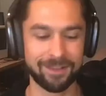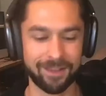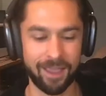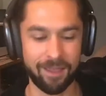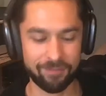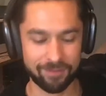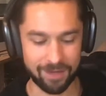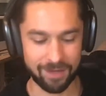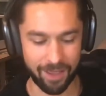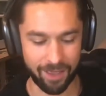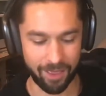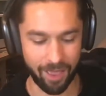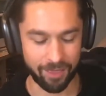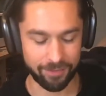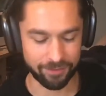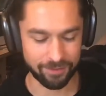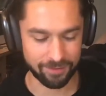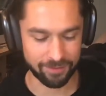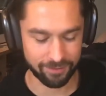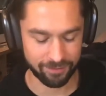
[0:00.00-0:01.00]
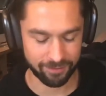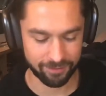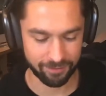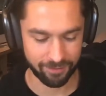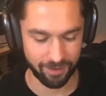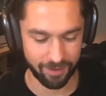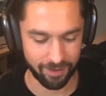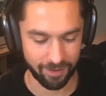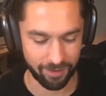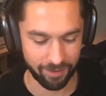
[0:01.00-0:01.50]
Evan, I think
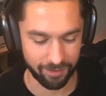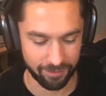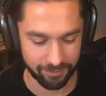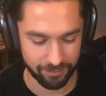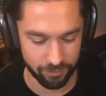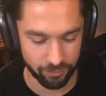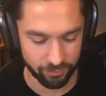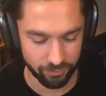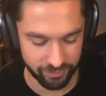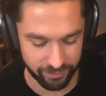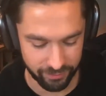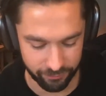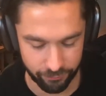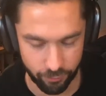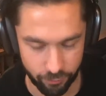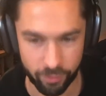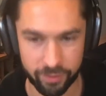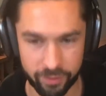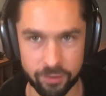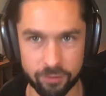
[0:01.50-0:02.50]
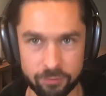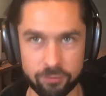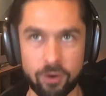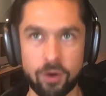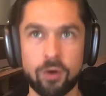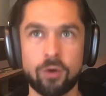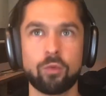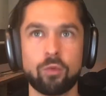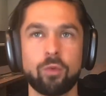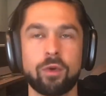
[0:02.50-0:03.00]
you see a fork in the
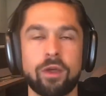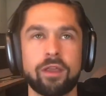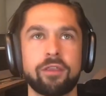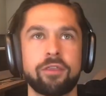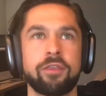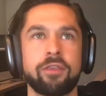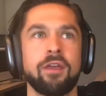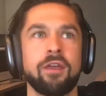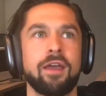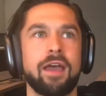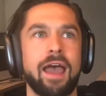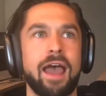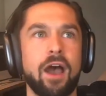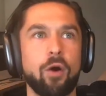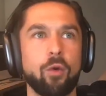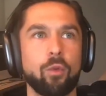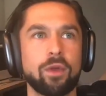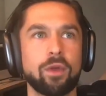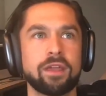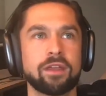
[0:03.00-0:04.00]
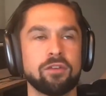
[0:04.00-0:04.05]
road with how we